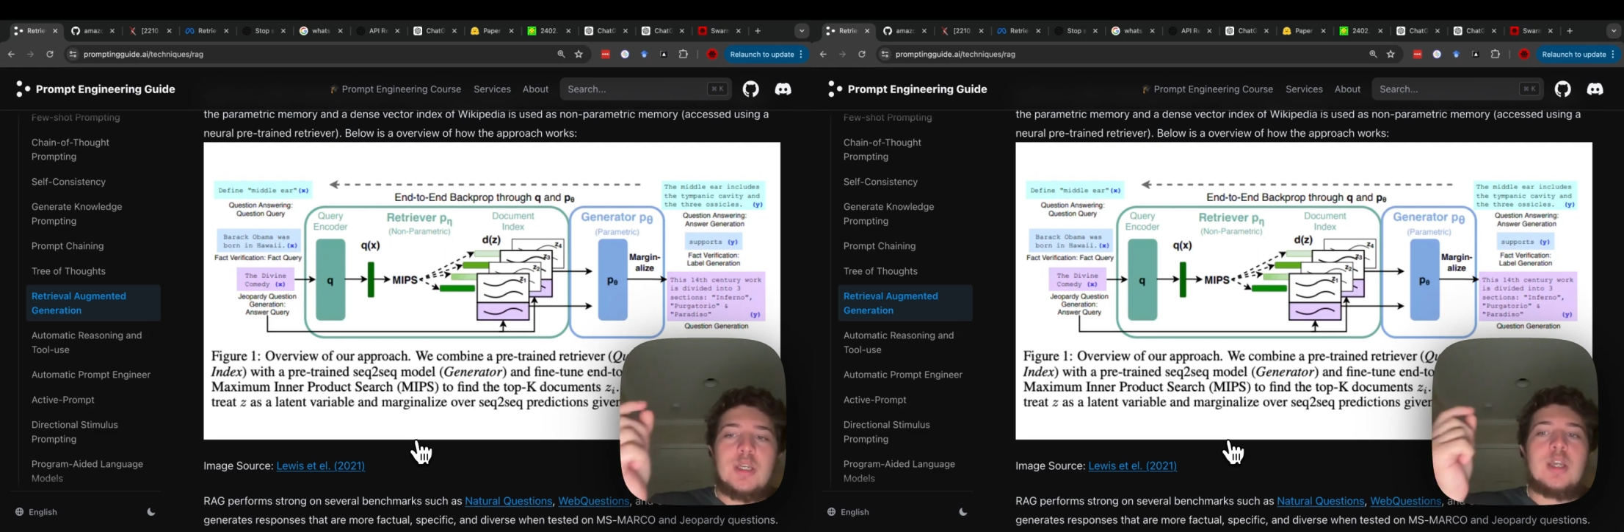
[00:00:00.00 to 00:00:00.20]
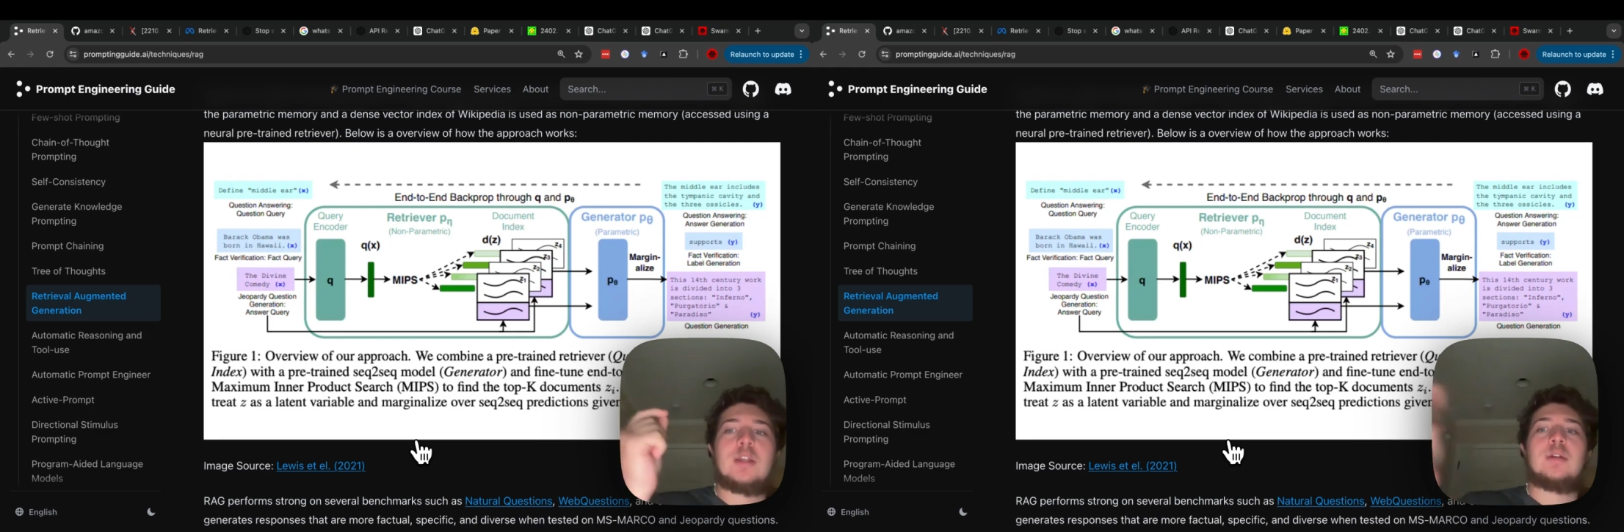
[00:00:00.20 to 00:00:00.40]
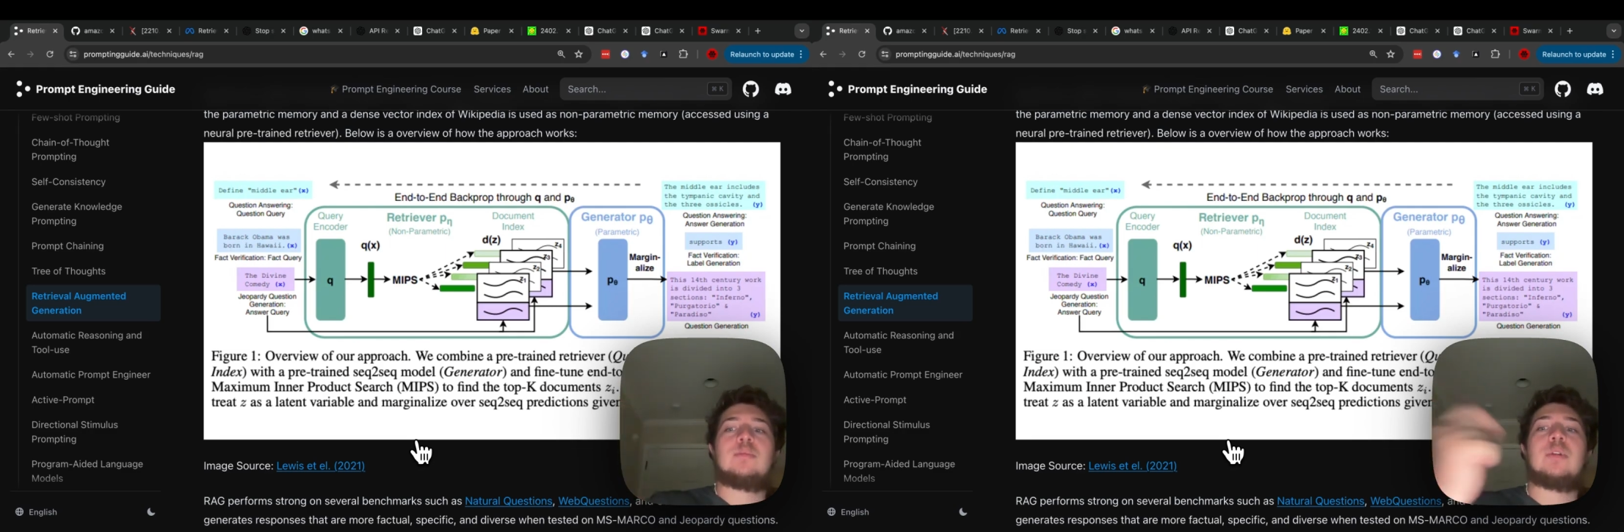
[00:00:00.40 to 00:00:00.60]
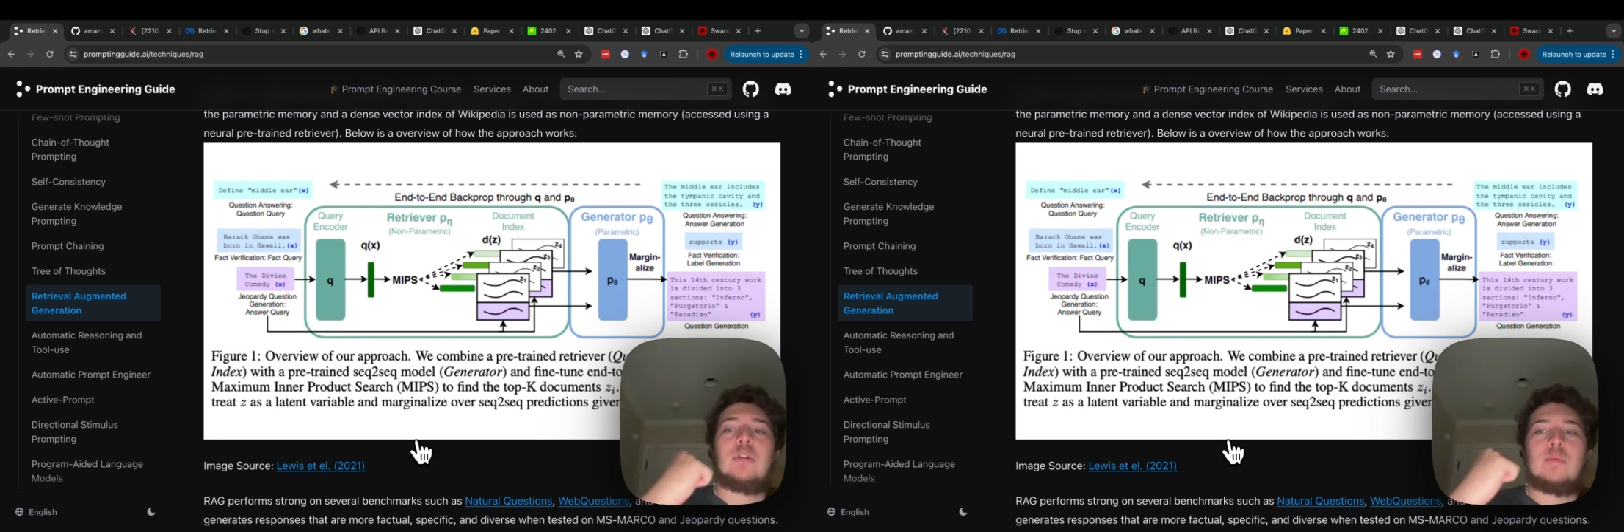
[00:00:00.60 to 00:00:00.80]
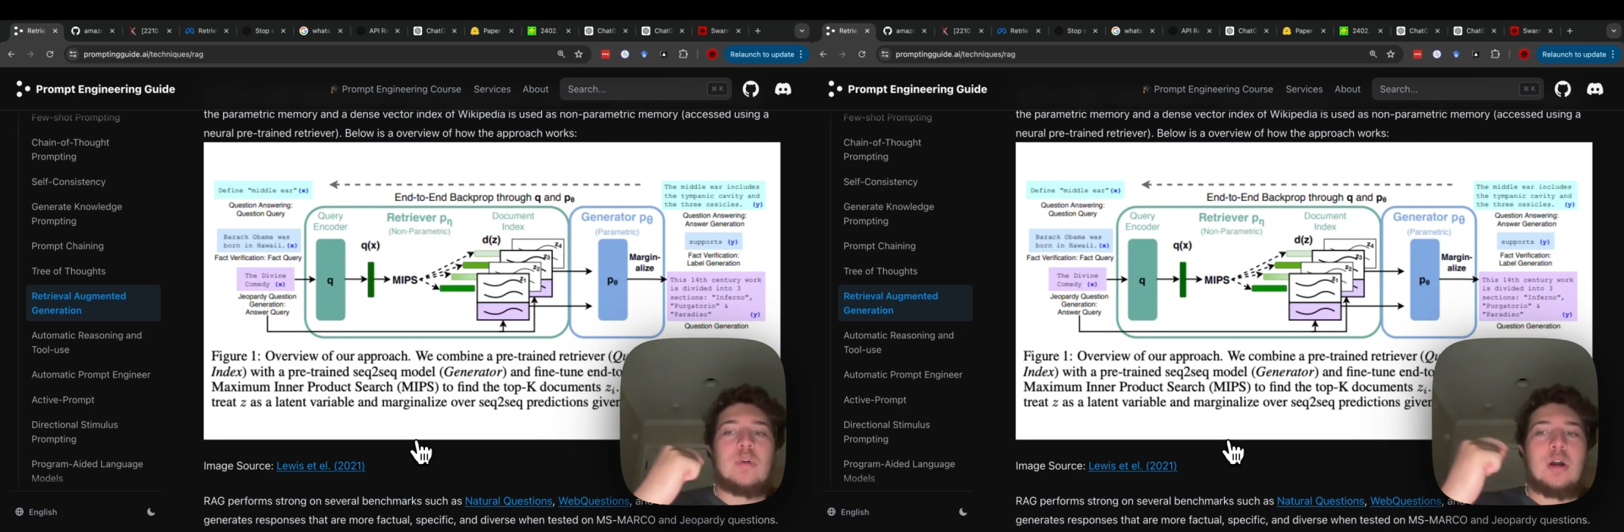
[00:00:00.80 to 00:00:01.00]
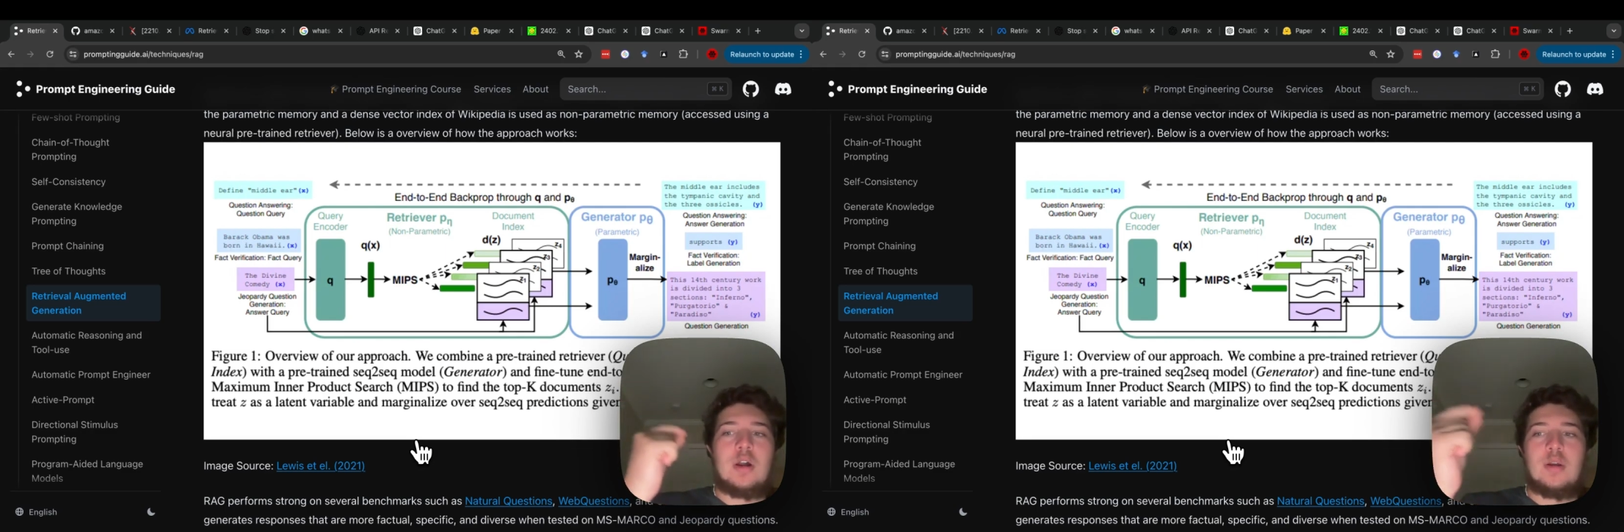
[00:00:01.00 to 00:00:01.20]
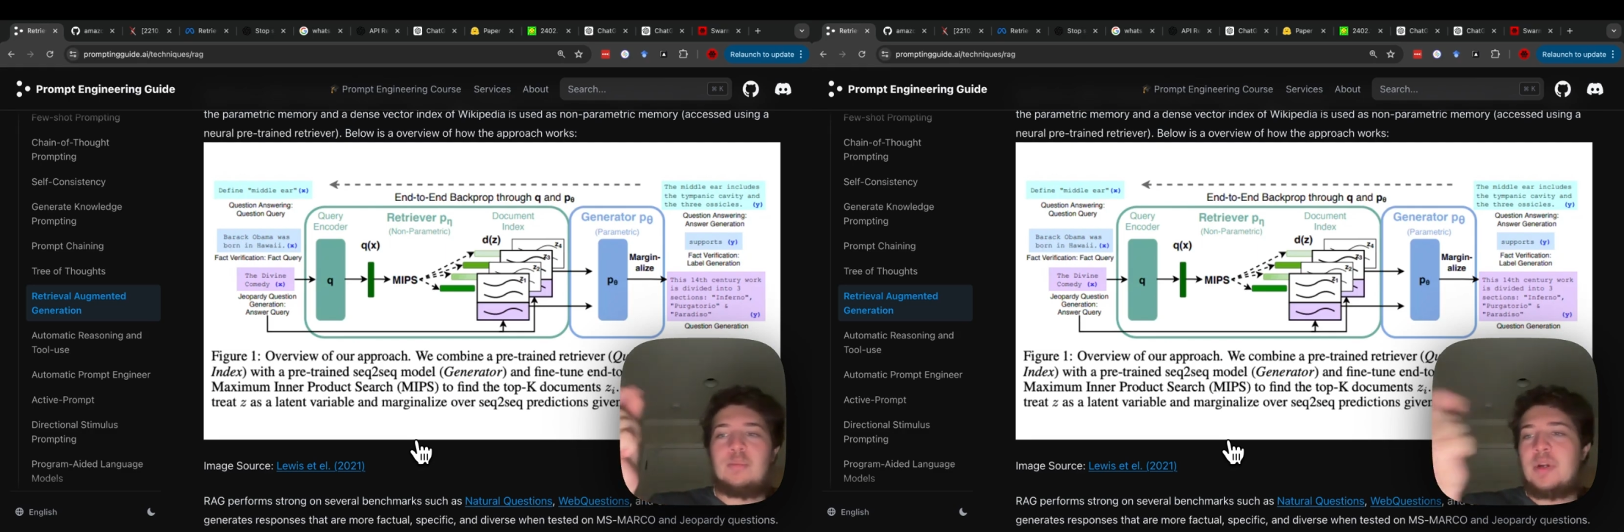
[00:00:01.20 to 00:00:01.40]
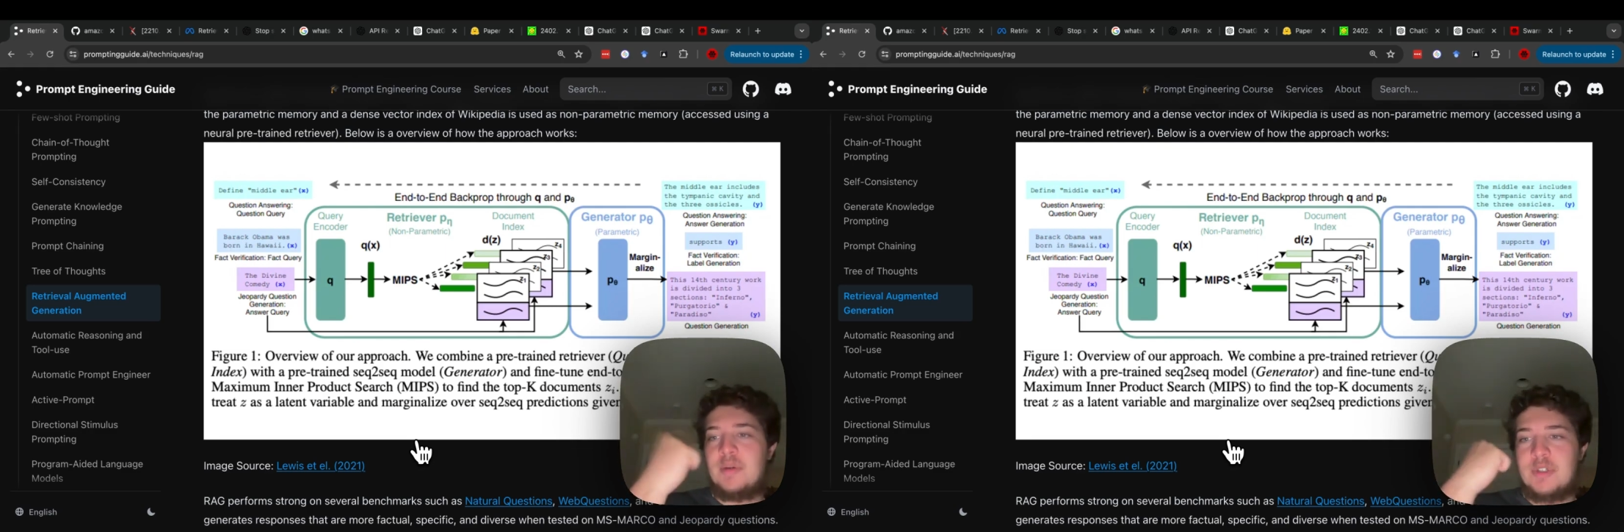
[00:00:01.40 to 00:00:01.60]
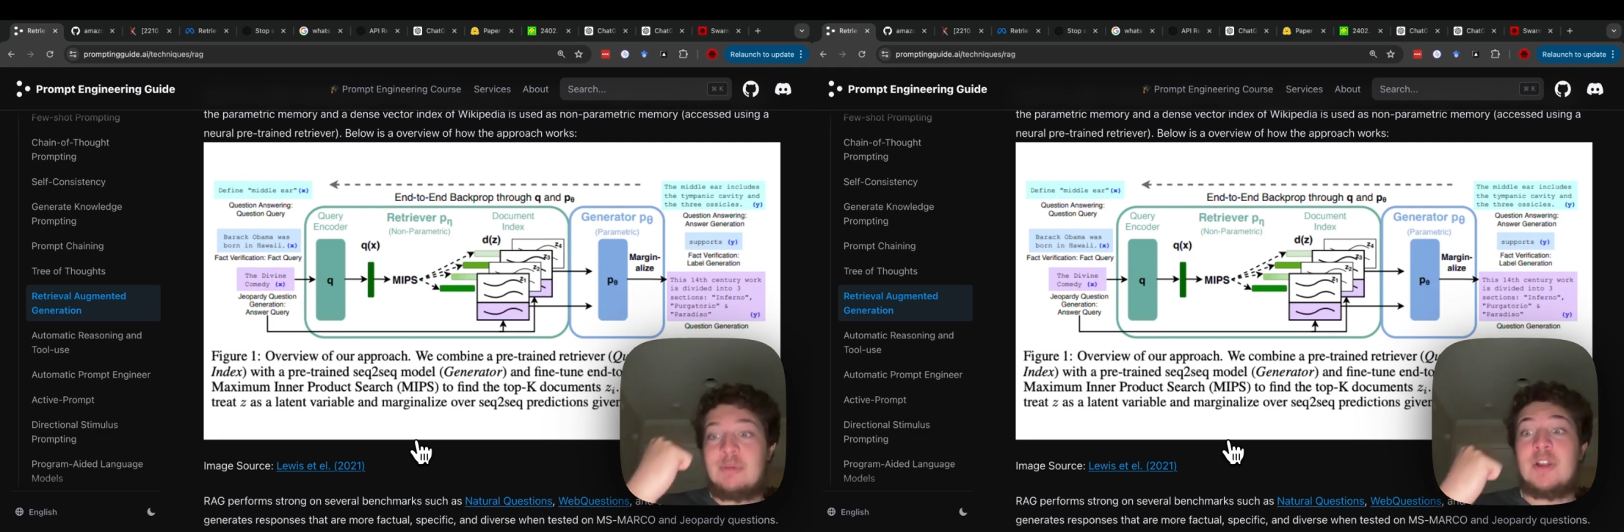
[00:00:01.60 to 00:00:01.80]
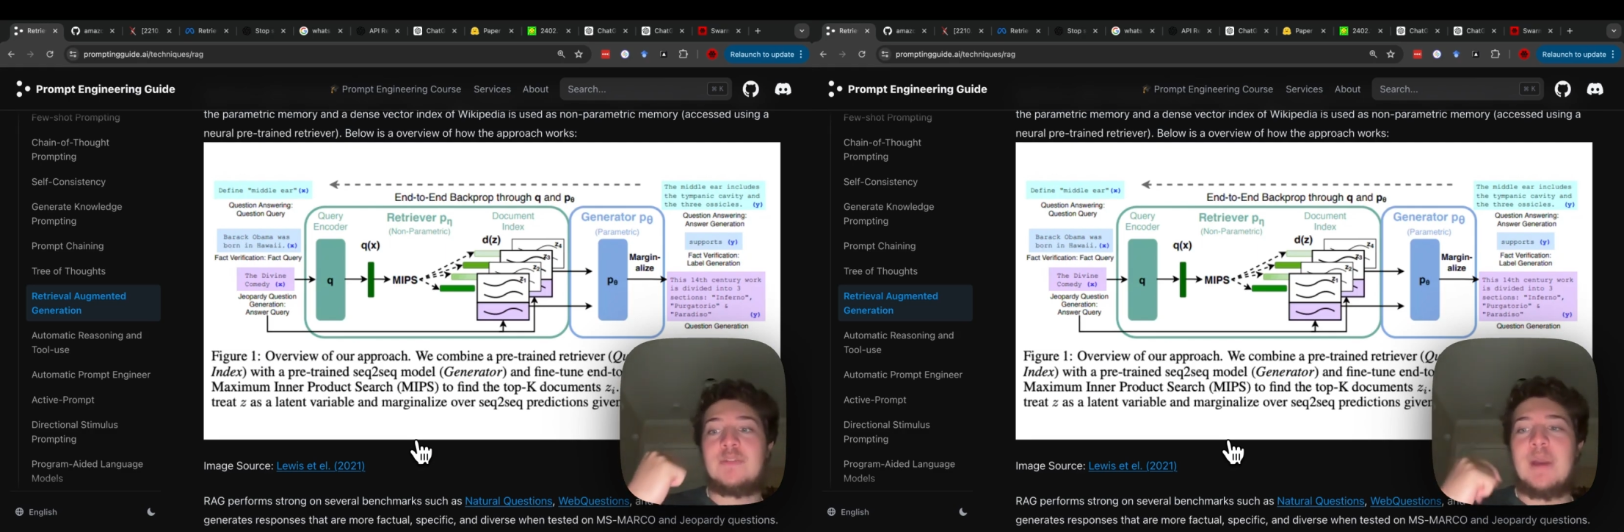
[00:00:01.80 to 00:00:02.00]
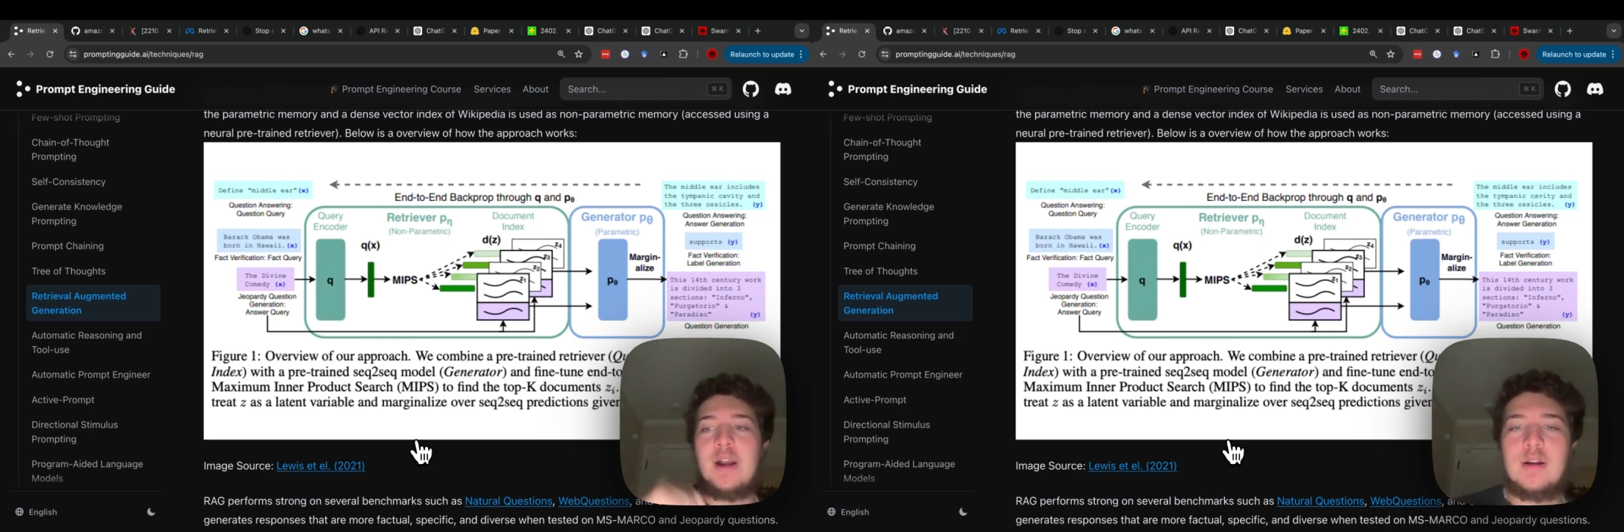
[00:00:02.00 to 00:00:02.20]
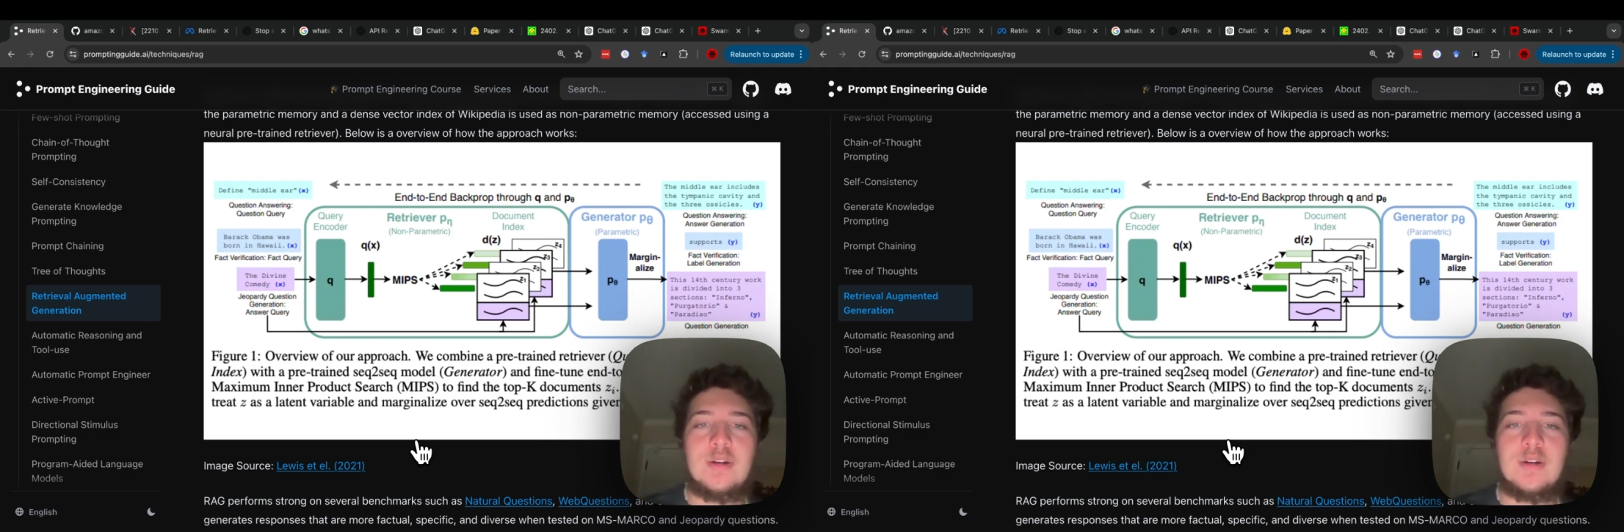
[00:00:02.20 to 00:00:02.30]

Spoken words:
and then bring a response back.